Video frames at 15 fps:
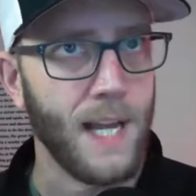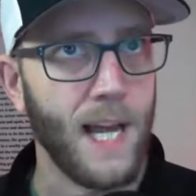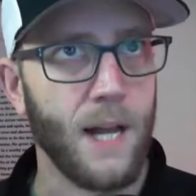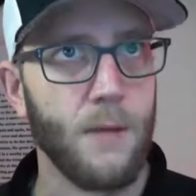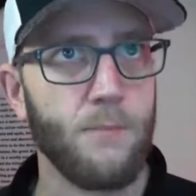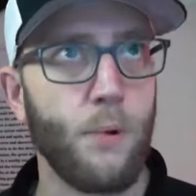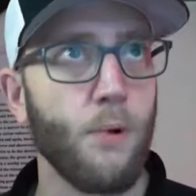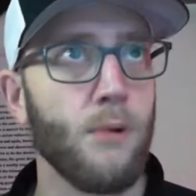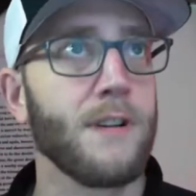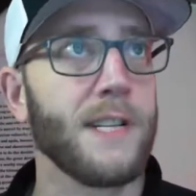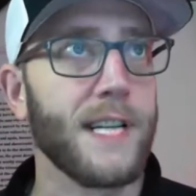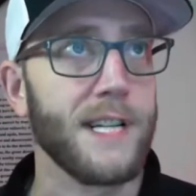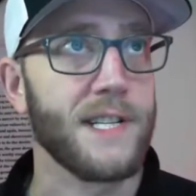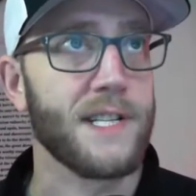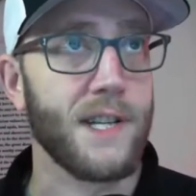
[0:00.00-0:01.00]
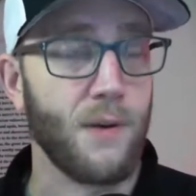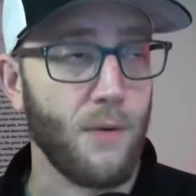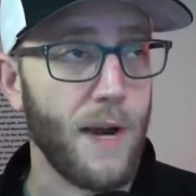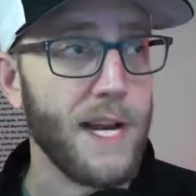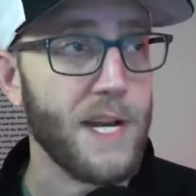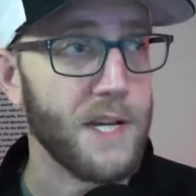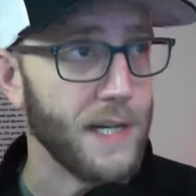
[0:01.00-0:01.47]
an important
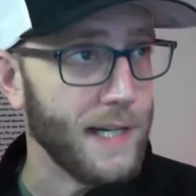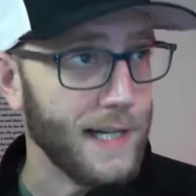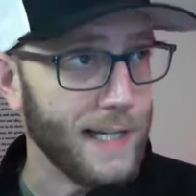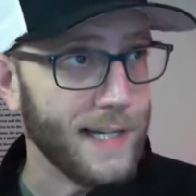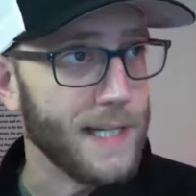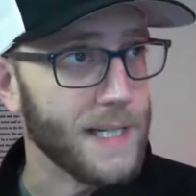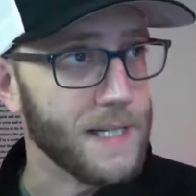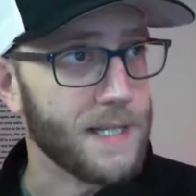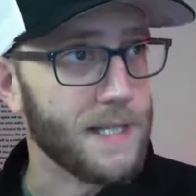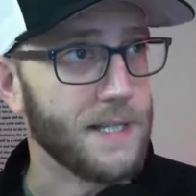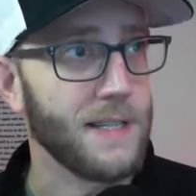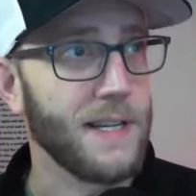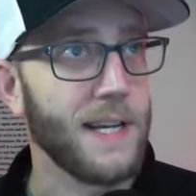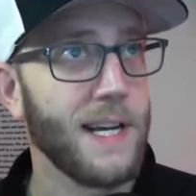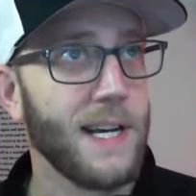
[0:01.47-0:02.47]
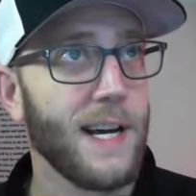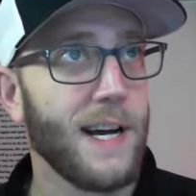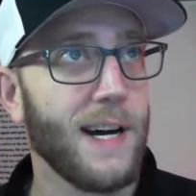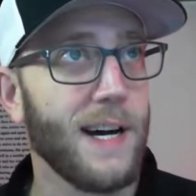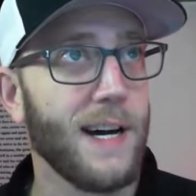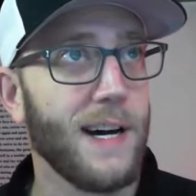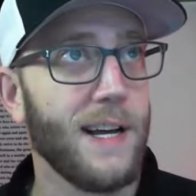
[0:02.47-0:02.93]
consideration is
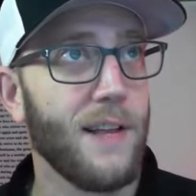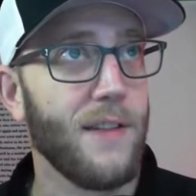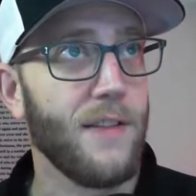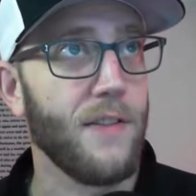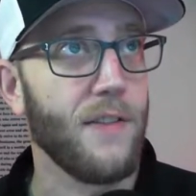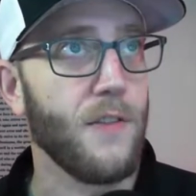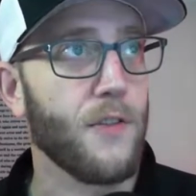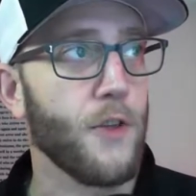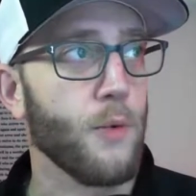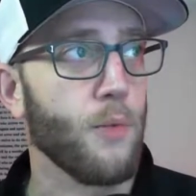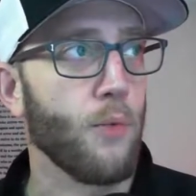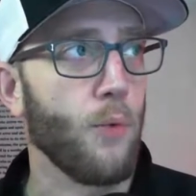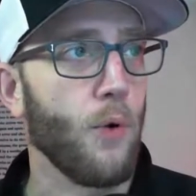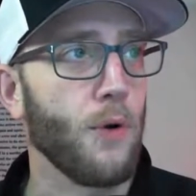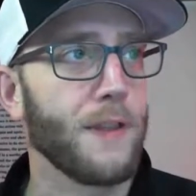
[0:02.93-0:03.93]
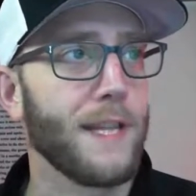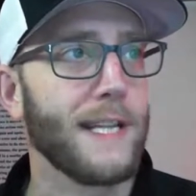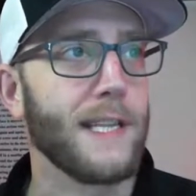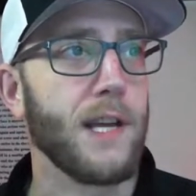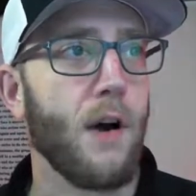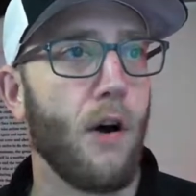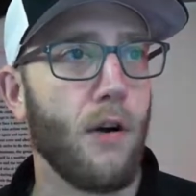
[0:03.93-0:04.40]
uh, the role that
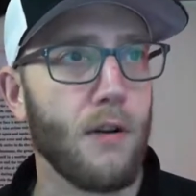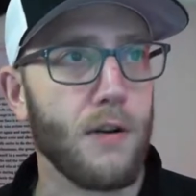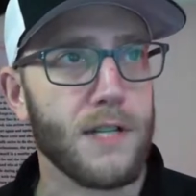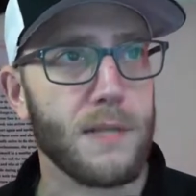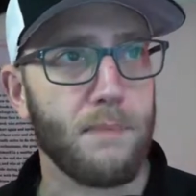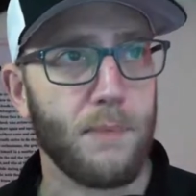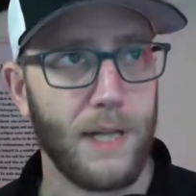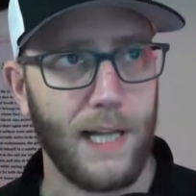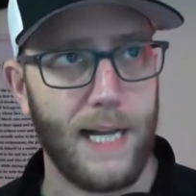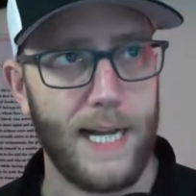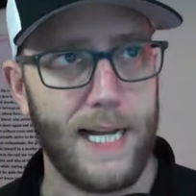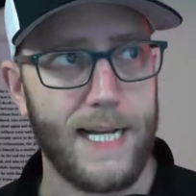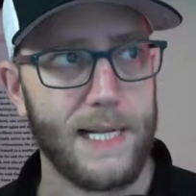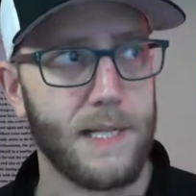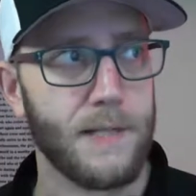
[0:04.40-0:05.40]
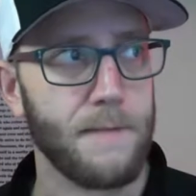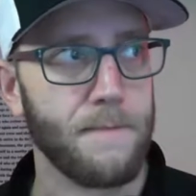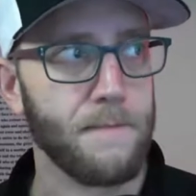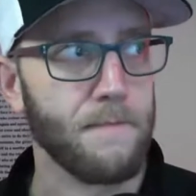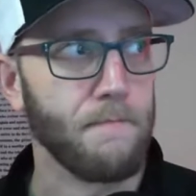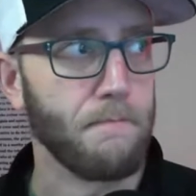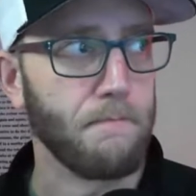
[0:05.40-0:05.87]
the arts plays
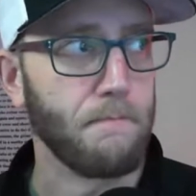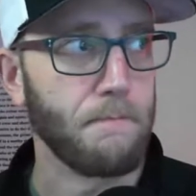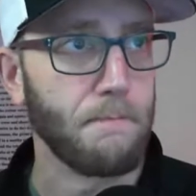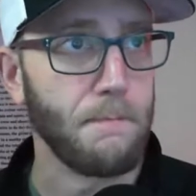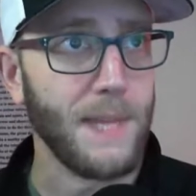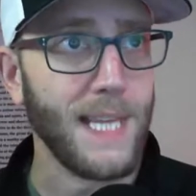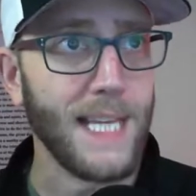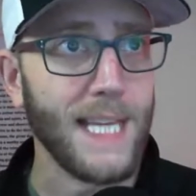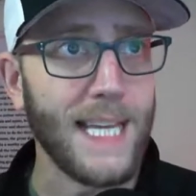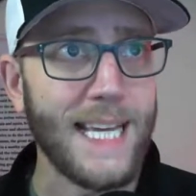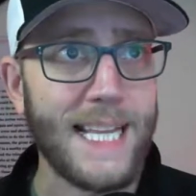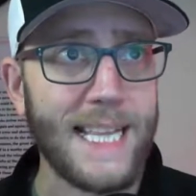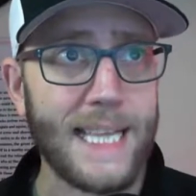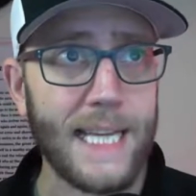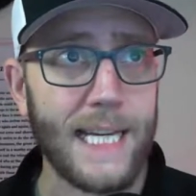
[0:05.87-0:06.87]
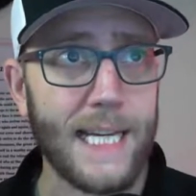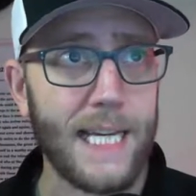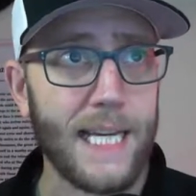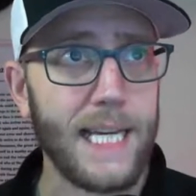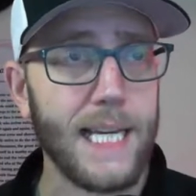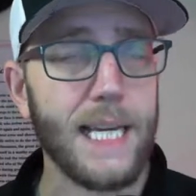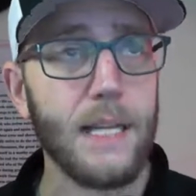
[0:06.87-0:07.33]
in the
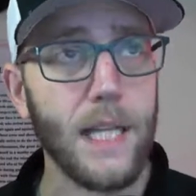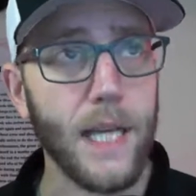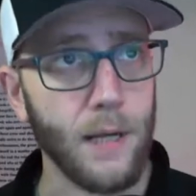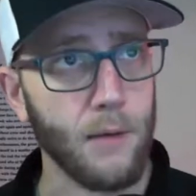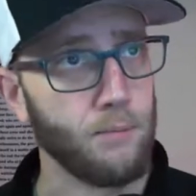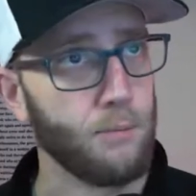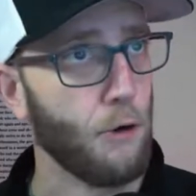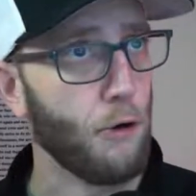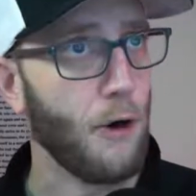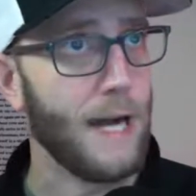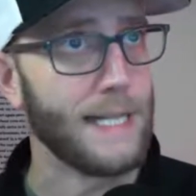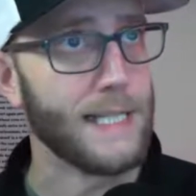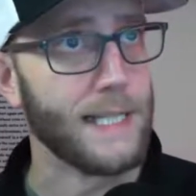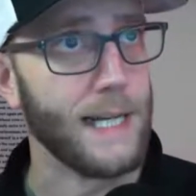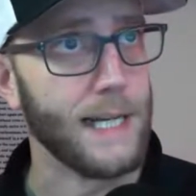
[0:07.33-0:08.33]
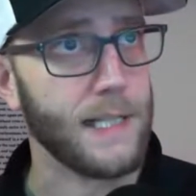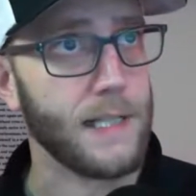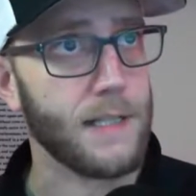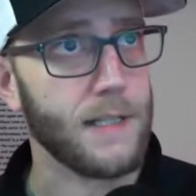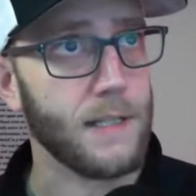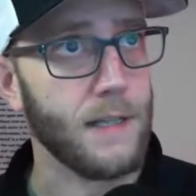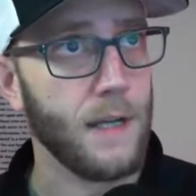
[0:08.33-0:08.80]
healing
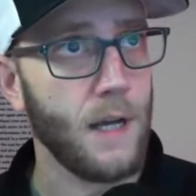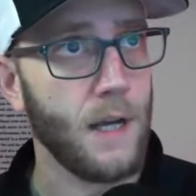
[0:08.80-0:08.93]
process